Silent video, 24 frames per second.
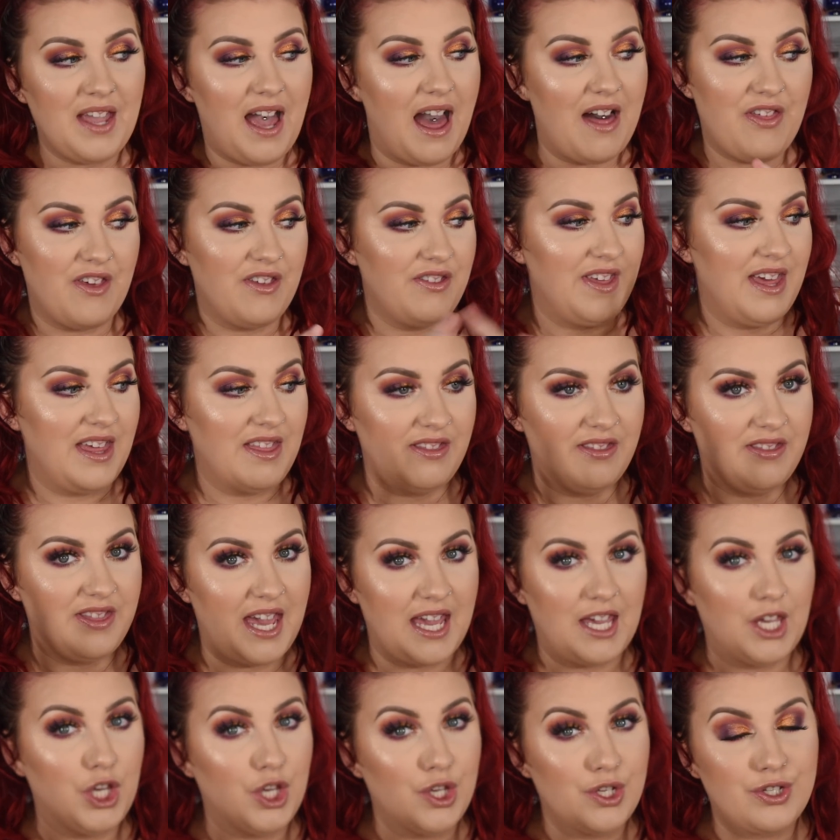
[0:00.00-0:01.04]
Other than
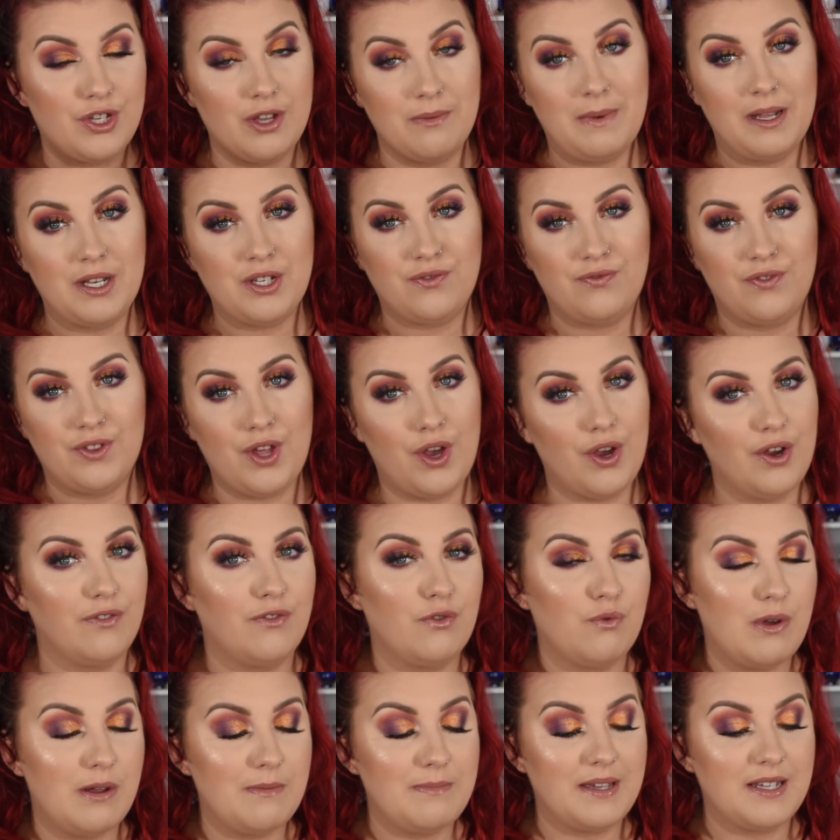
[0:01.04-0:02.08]
thank you so much for the
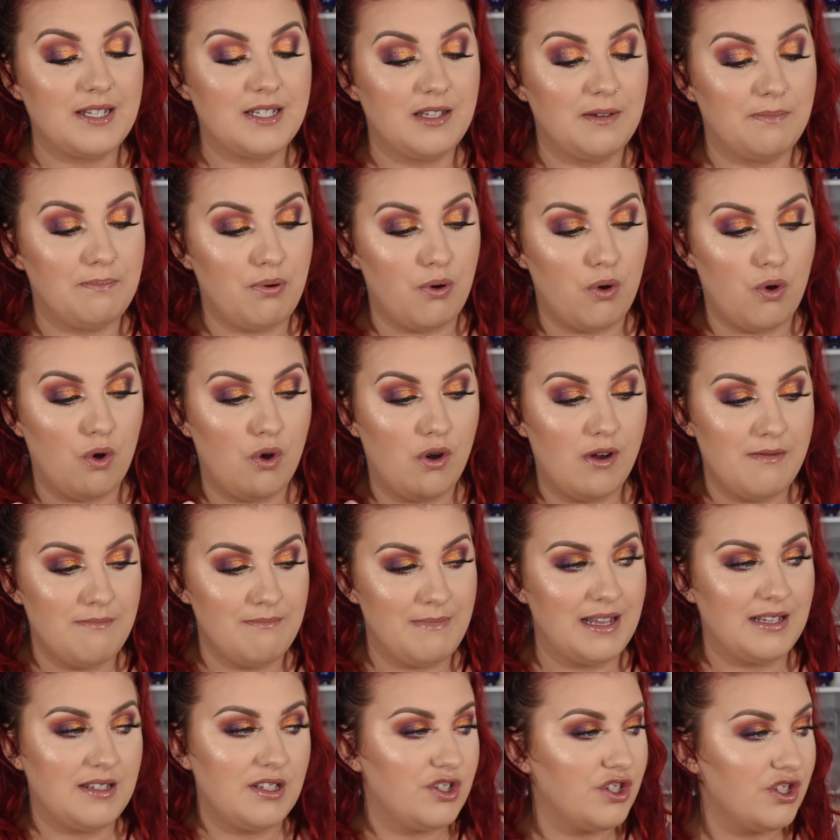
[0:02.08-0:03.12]
overwhelming support,
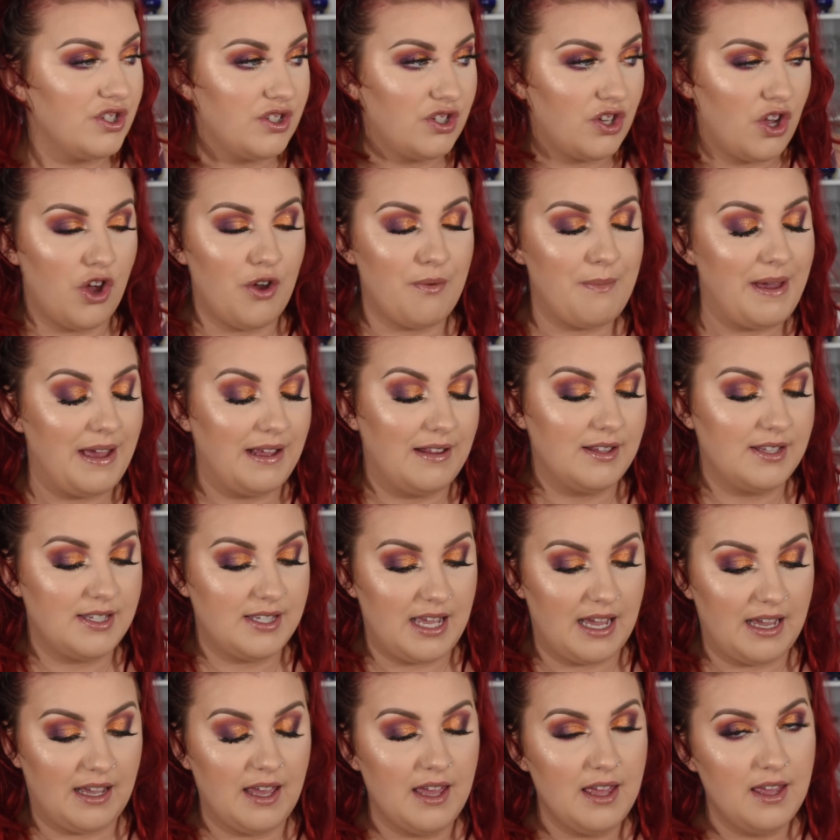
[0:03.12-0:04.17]
messages, comments.
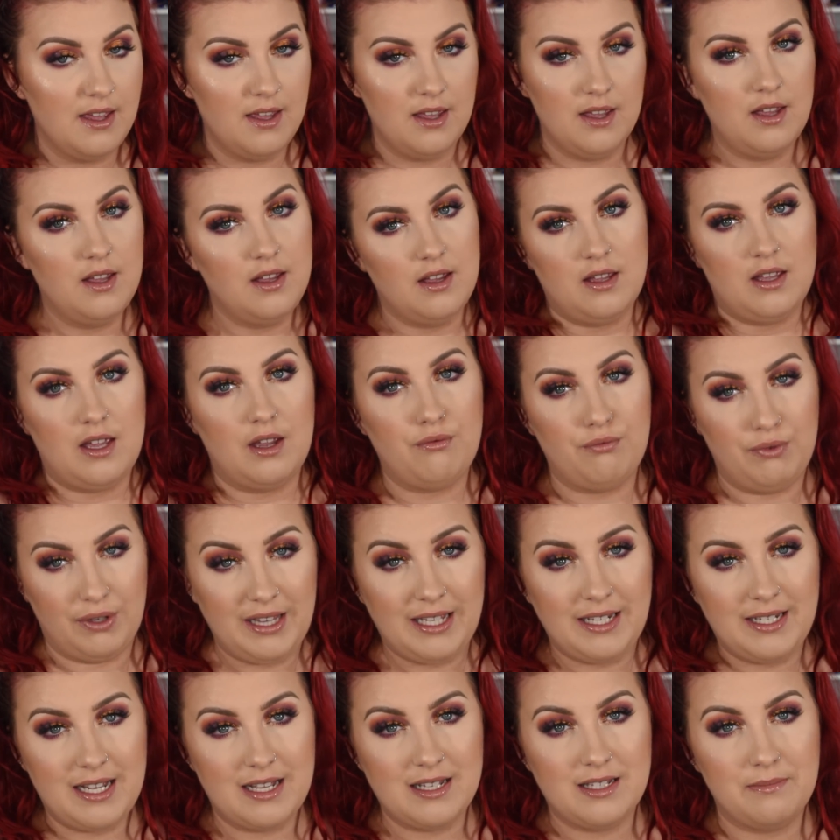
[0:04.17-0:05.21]
Like, it
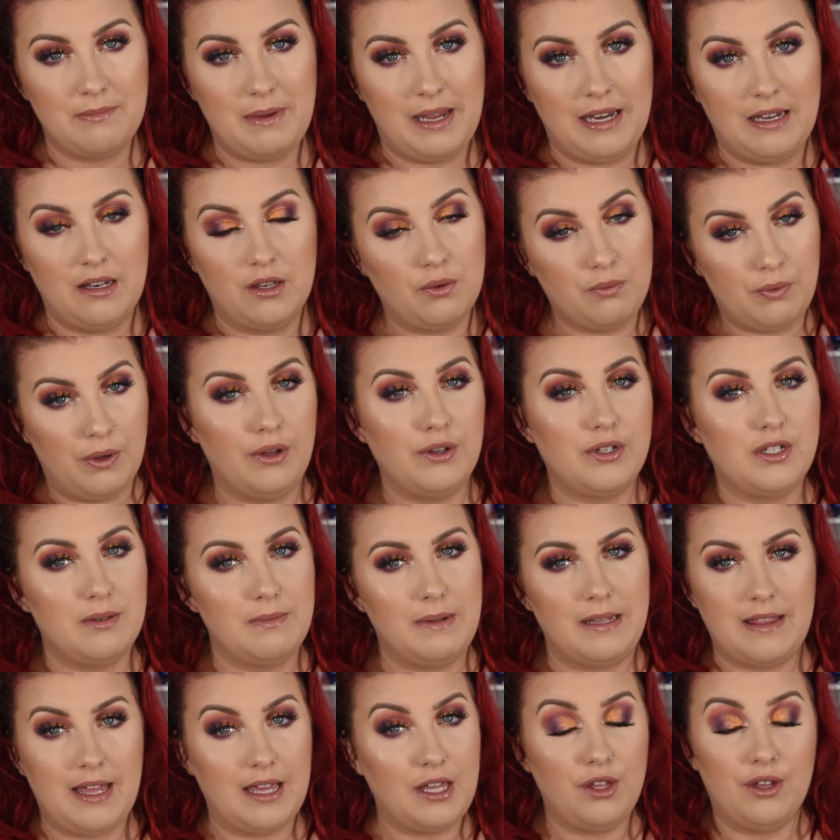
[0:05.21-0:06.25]
really does mean the world to
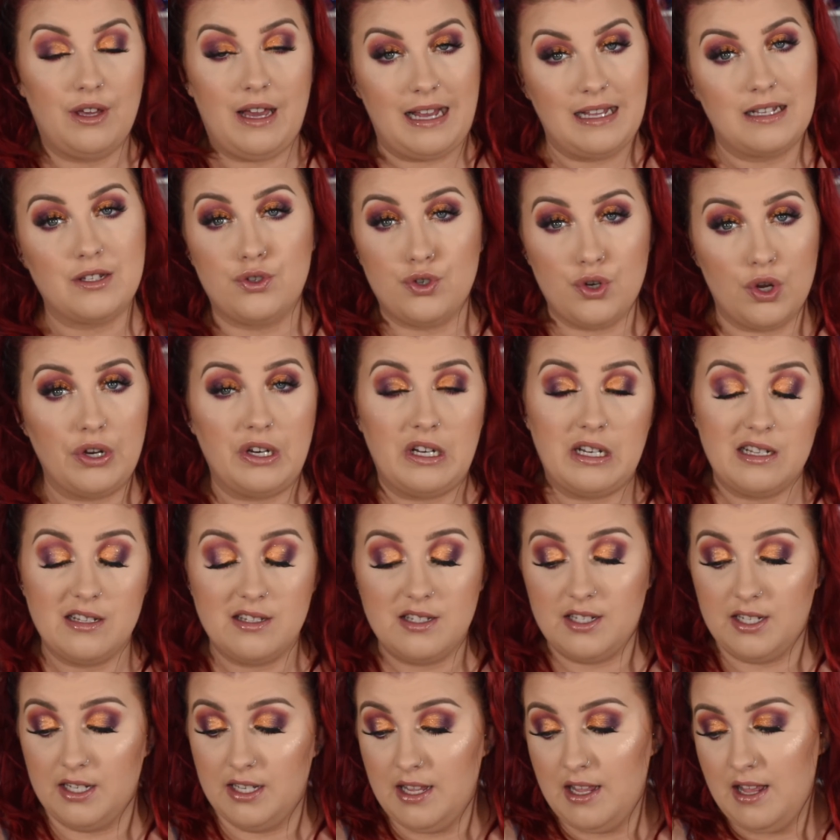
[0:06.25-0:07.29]
me that you guys
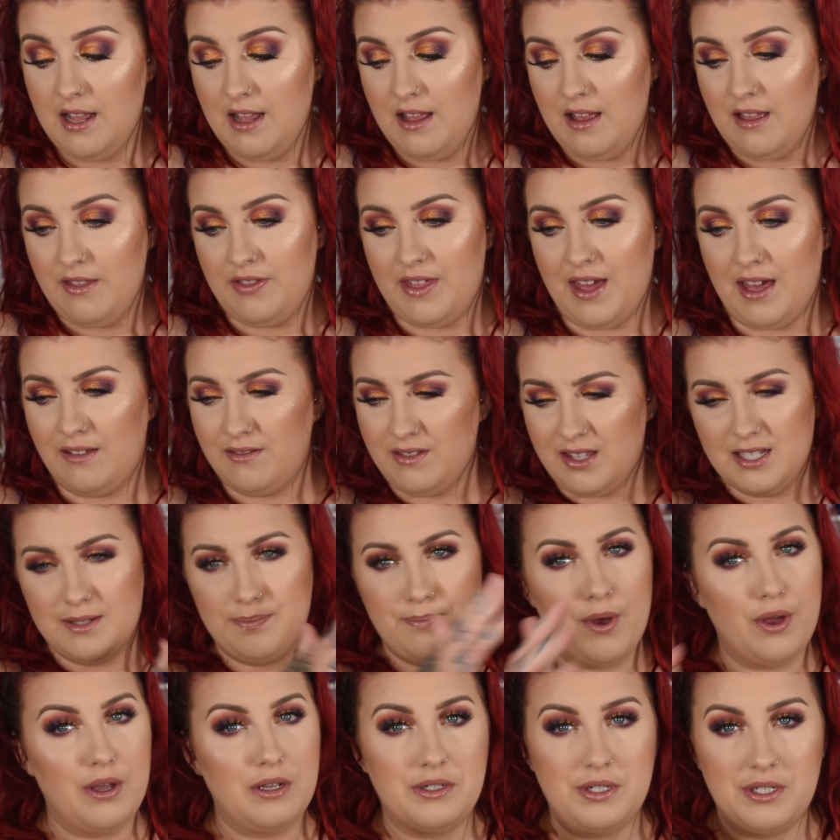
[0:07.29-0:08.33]
noticed that this
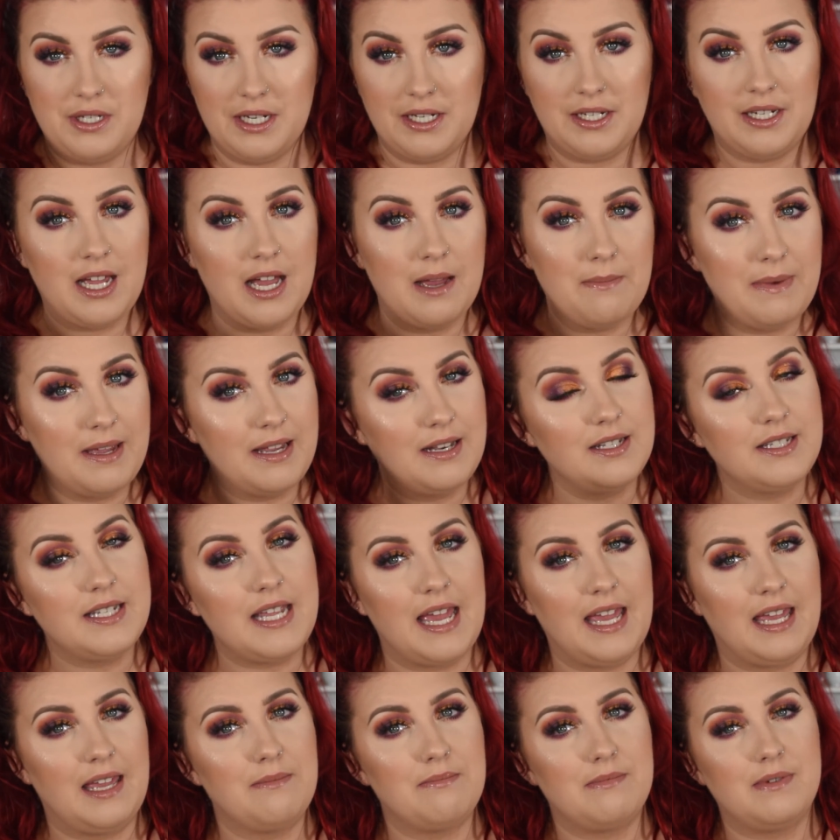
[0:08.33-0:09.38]
person had come in,
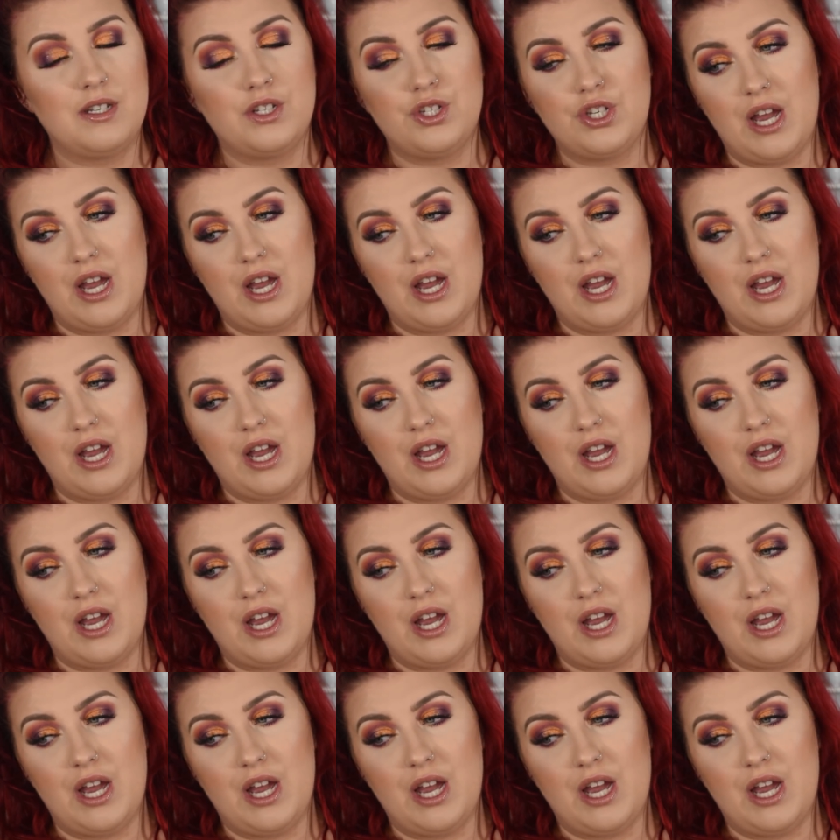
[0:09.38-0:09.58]
taken my